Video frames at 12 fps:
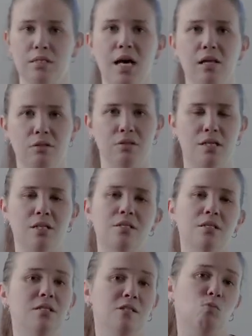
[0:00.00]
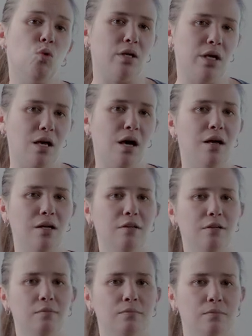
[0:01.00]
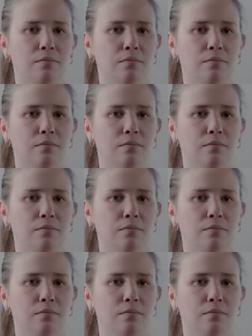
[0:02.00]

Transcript: together things. It is more chaotic.